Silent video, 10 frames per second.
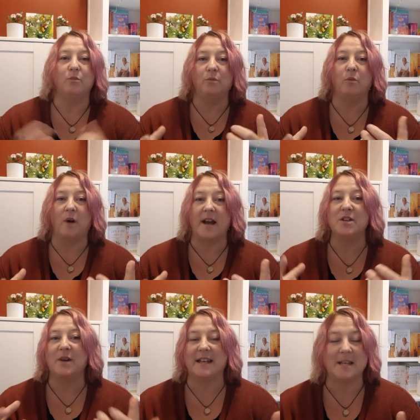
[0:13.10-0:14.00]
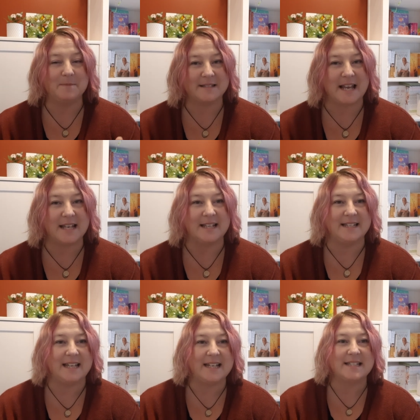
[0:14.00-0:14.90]
why do I keep saying the
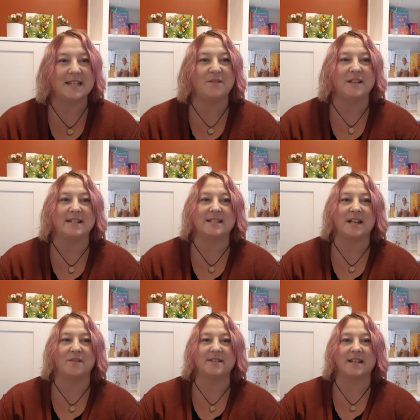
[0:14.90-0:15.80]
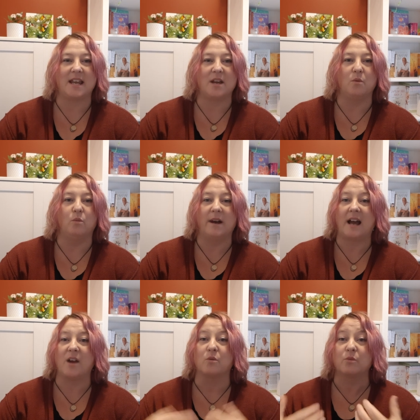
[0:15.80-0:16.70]
negative instead of saying what
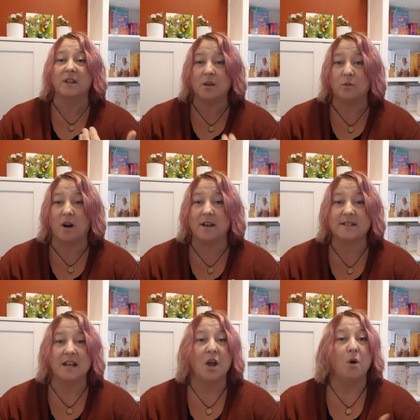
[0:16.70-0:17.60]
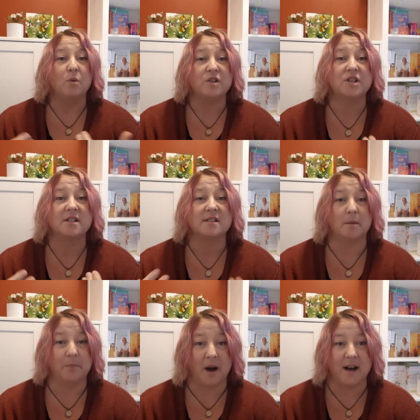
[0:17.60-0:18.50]
I really want, which is
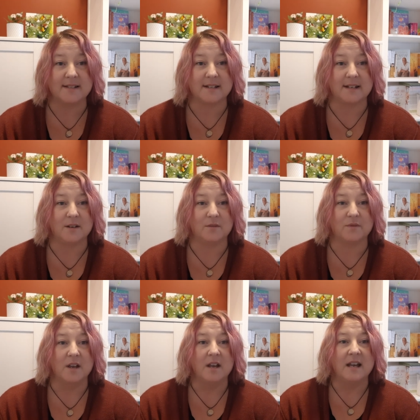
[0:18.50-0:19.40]
the positive?